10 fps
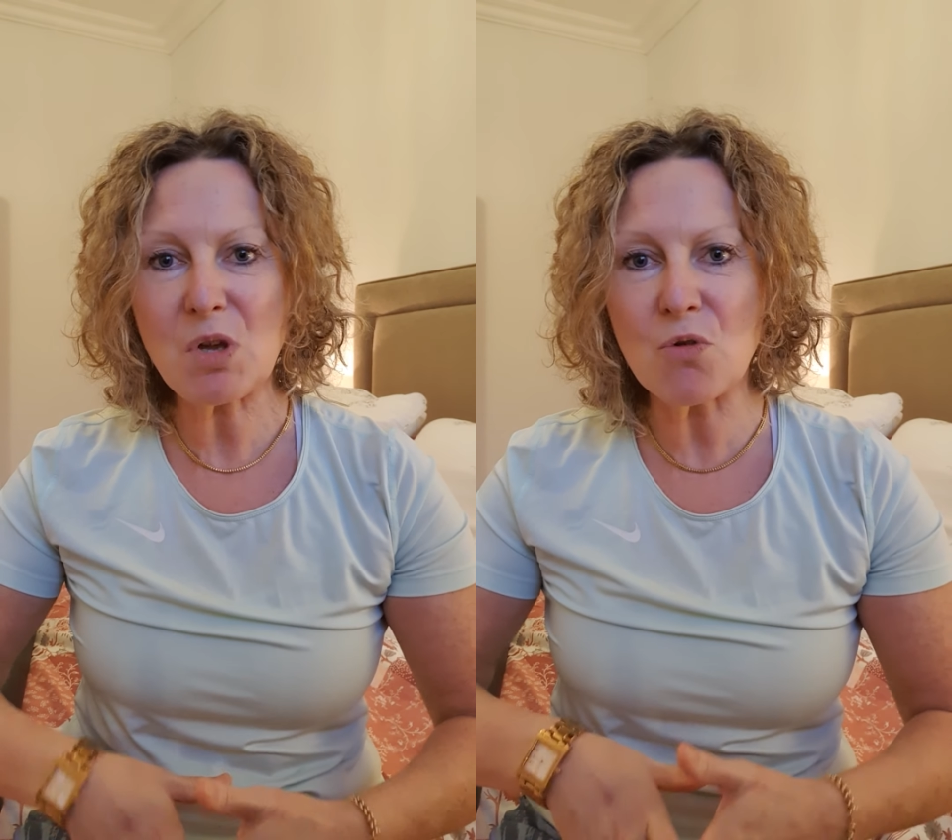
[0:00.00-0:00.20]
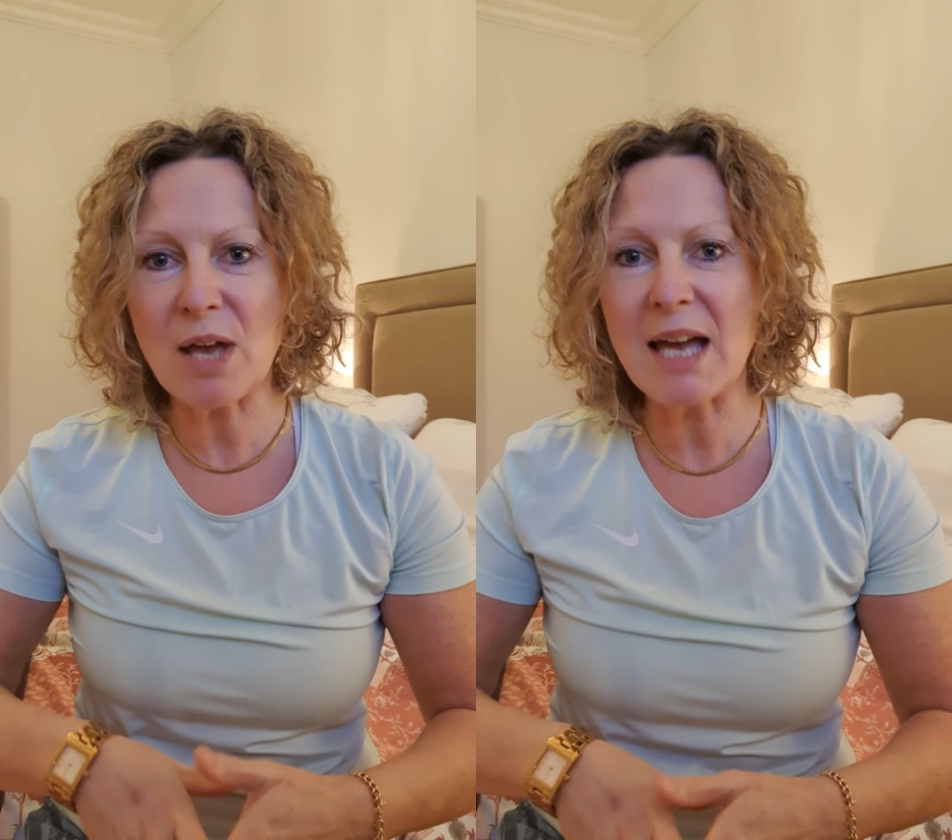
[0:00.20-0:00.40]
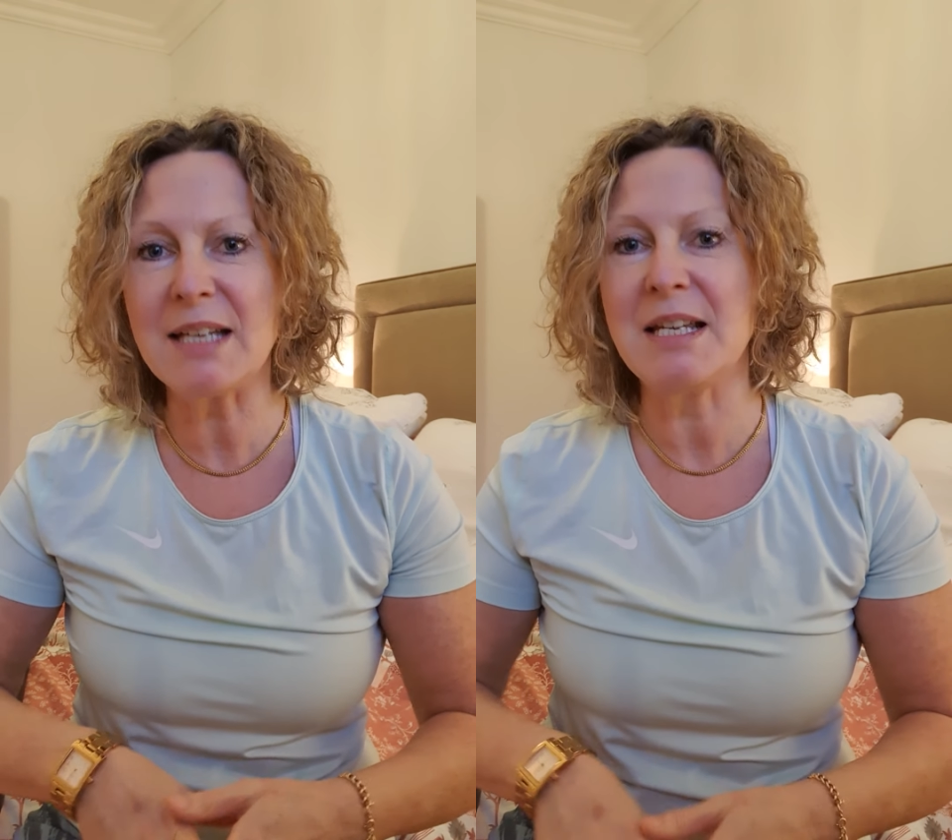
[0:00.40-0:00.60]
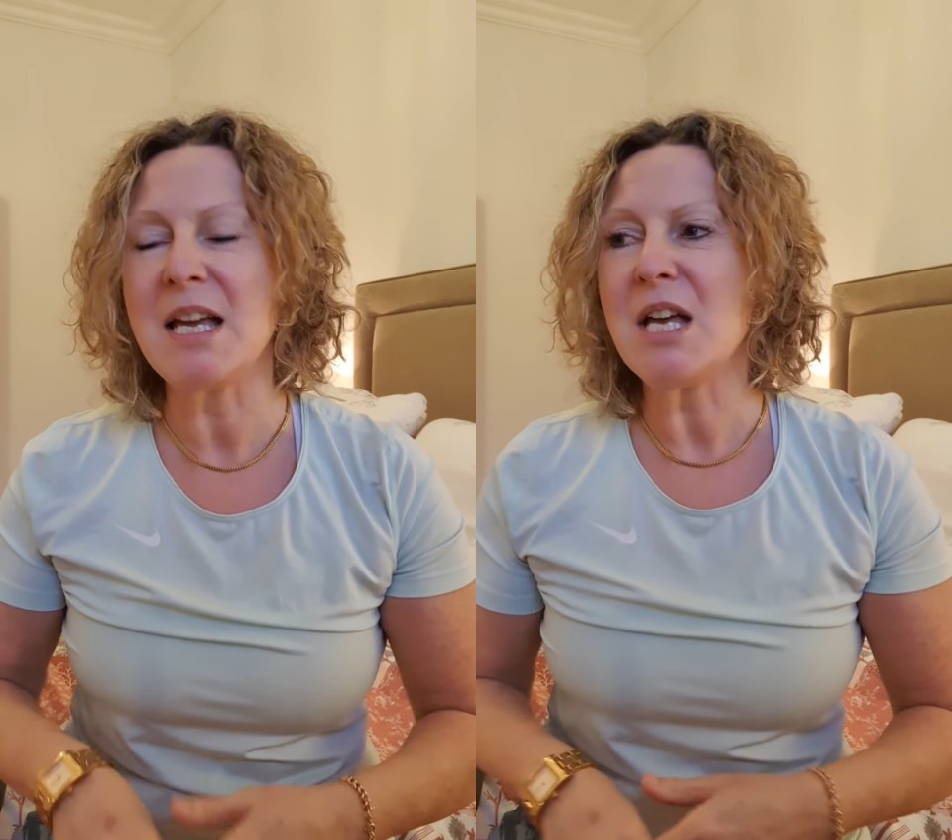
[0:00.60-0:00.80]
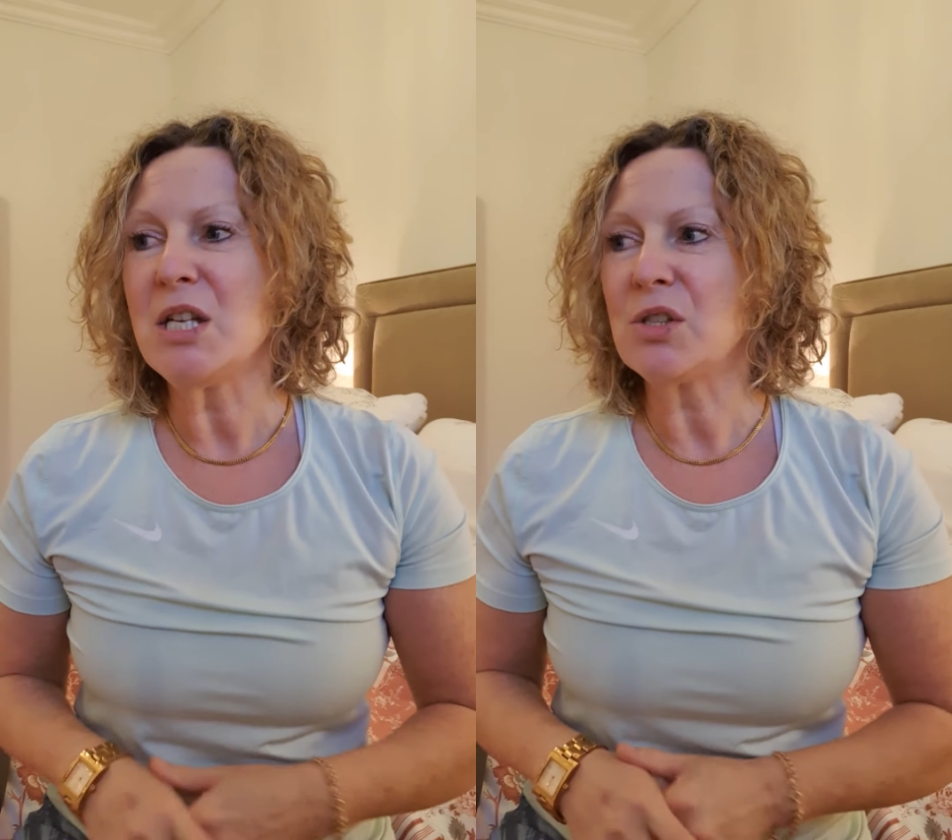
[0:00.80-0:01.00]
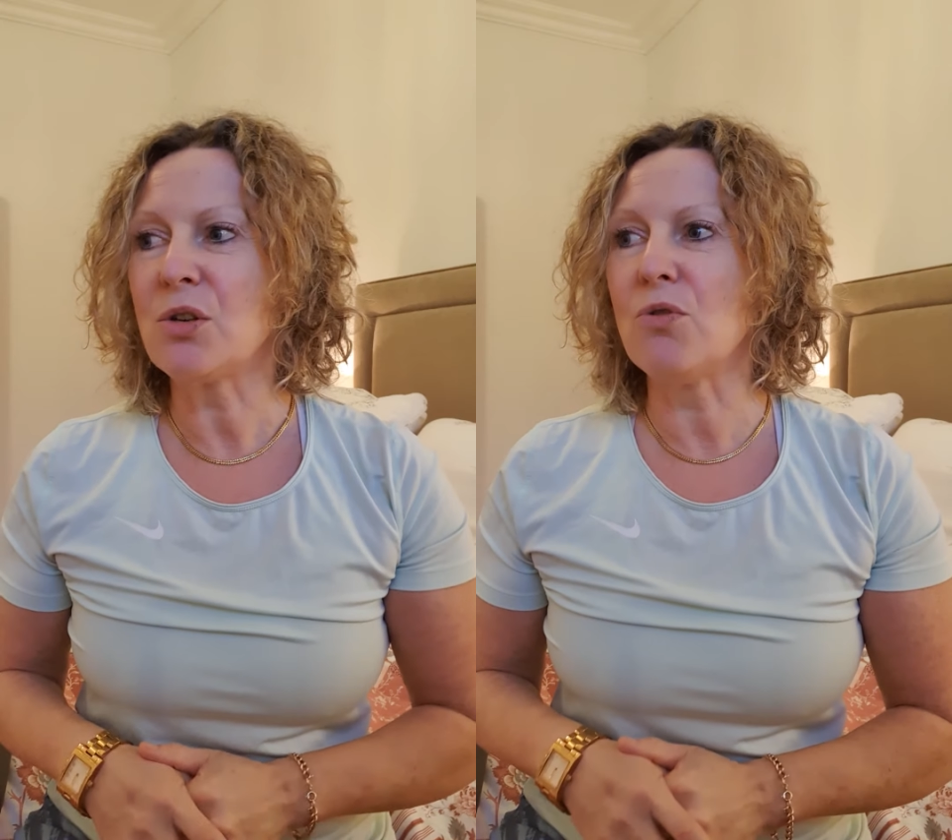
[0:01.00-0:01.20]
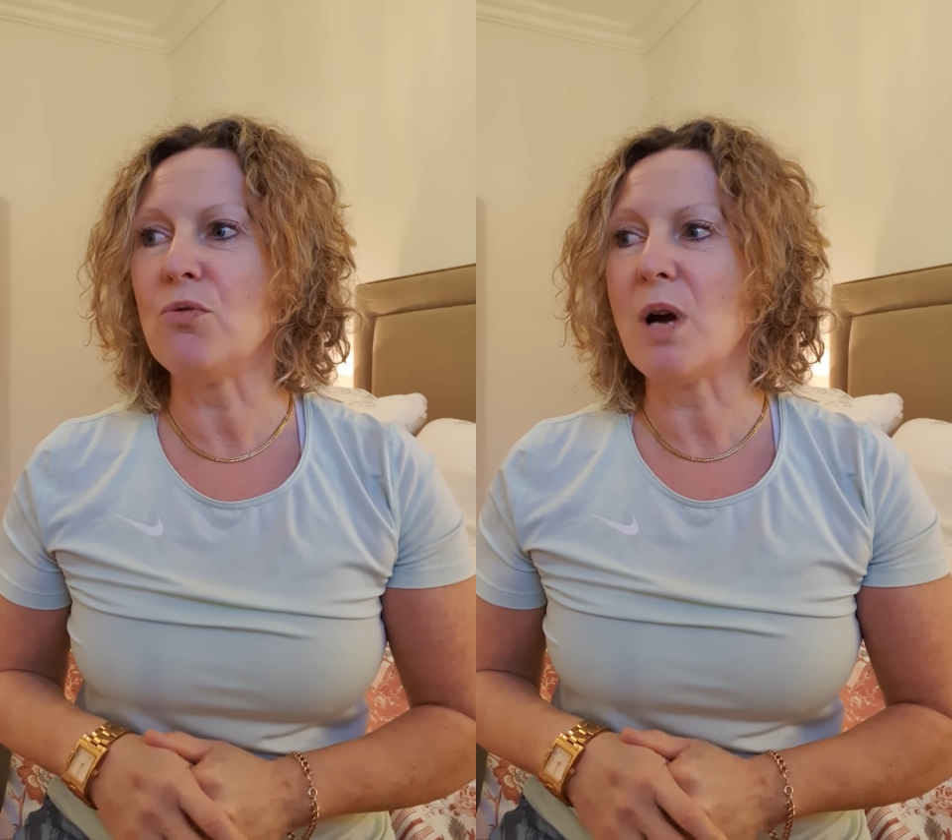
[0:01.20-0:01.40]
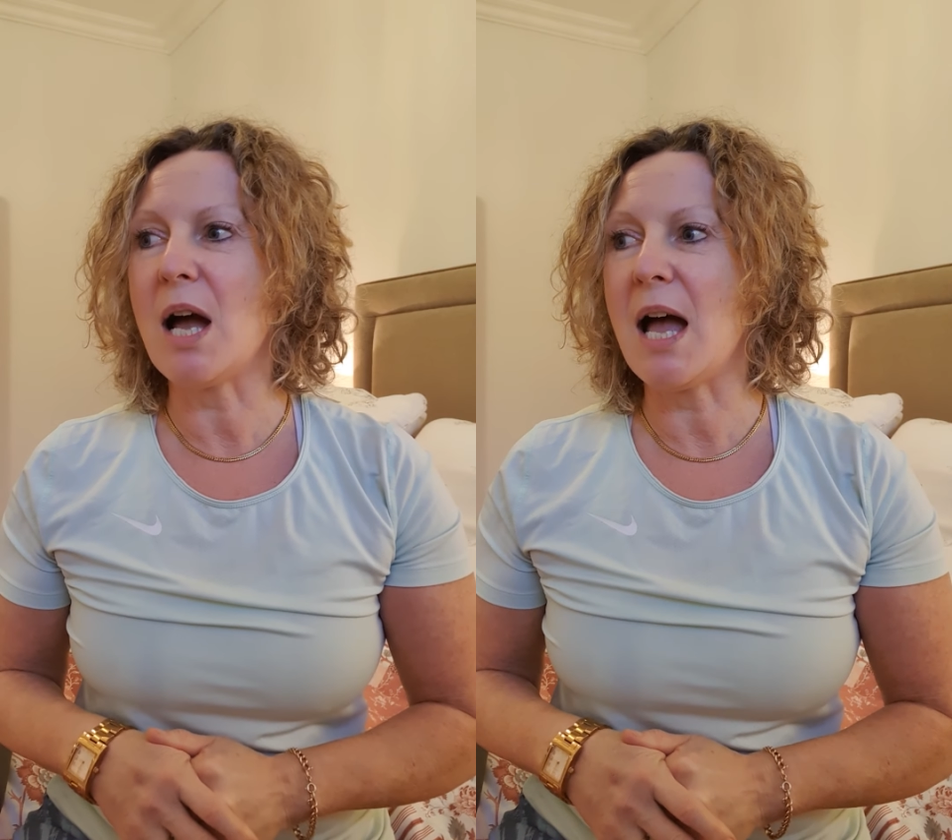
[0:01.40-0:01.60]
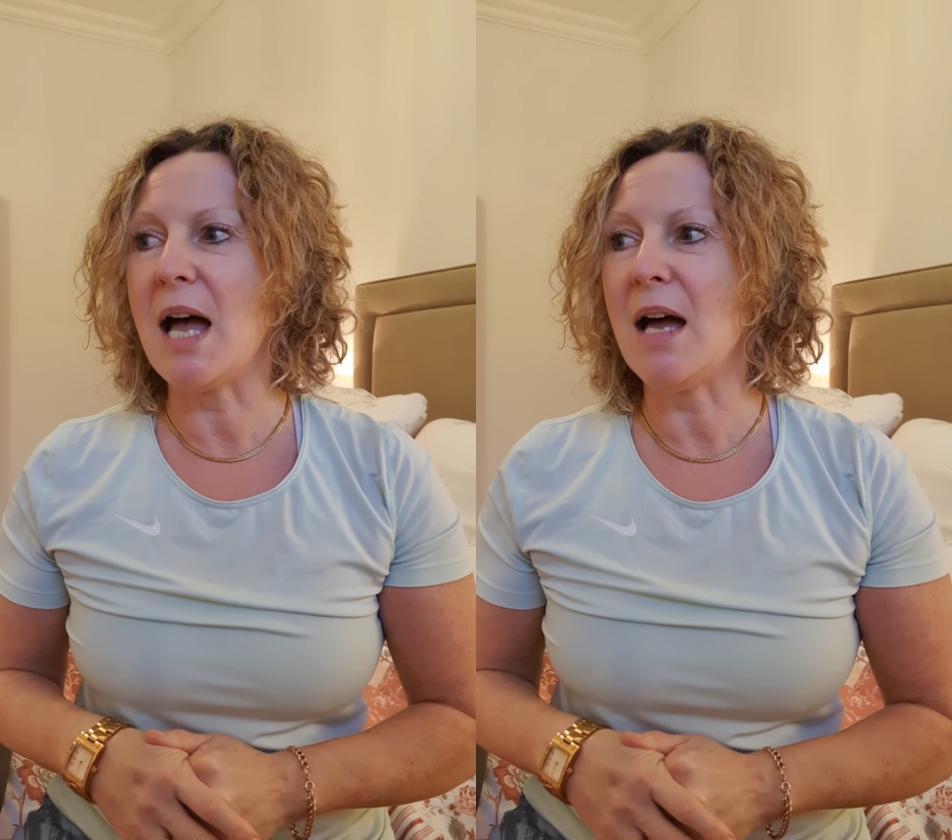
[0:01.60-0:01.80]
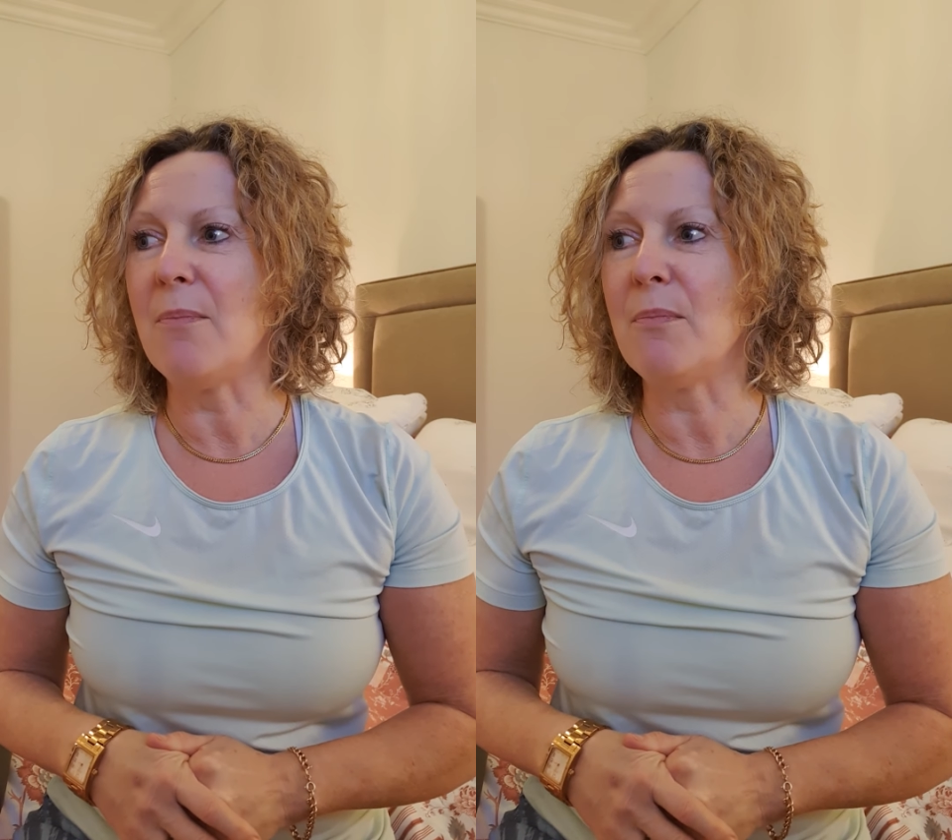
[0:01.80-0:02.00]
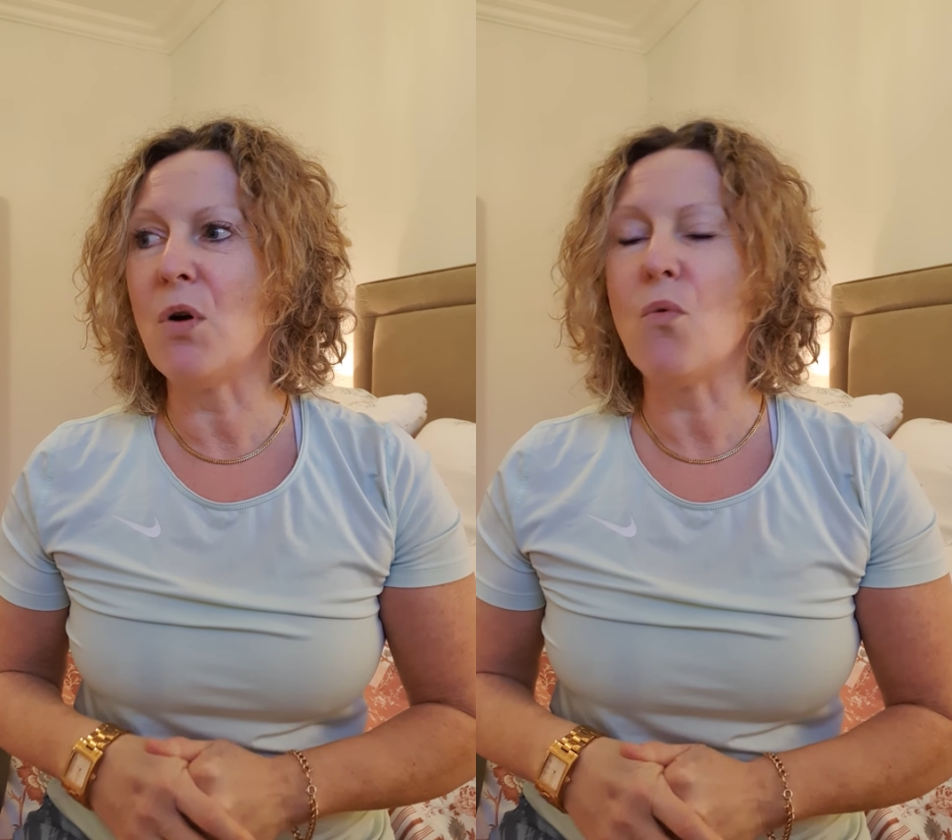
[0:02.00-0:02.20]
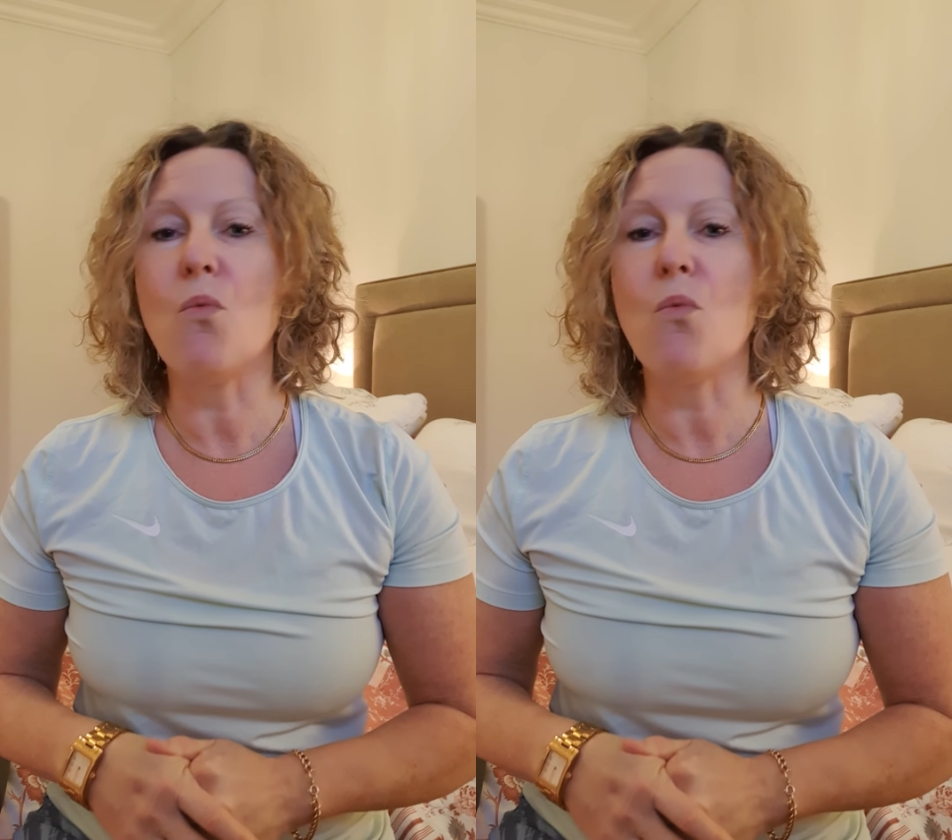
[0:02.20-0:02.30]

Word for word: Okay, so um,